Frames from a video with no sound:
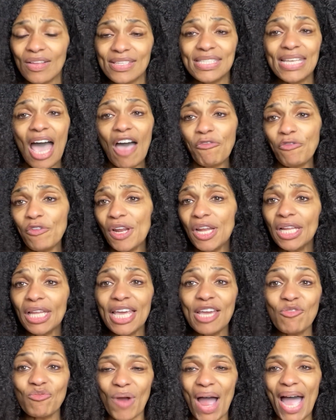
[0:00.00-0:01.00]

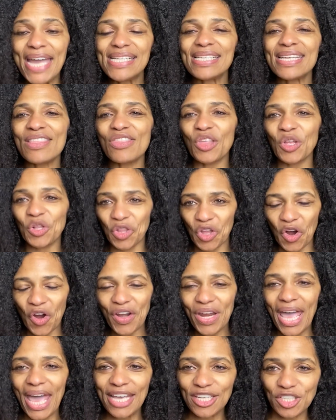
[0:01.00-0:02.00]
Definitely write in the
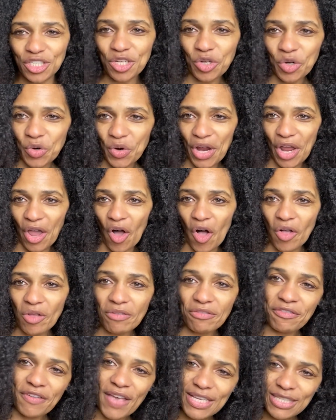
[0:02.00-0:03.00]
Learn Haitian
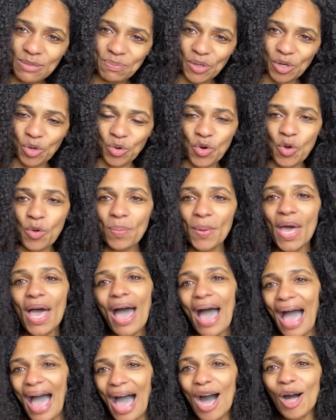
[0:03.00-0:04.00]
Creole Facebook group
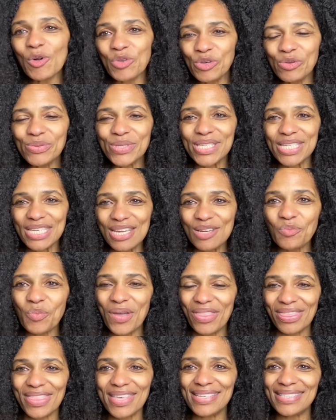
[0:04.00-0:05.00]
how you did
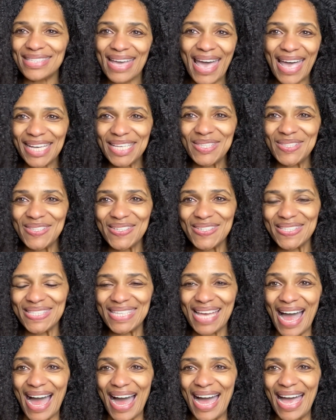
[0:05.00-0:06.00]
with this
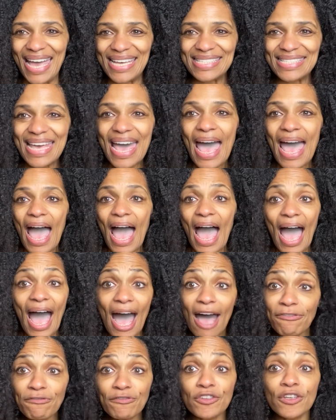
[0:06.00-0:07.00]
exercise
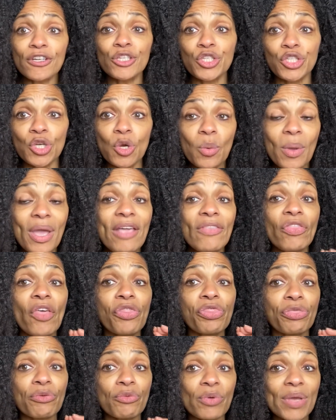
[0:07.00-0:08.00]
after doing the
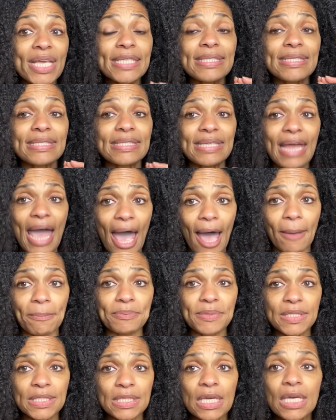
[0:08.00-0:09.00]
3
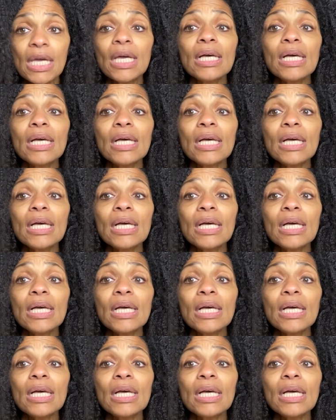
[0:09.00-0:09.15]
steps.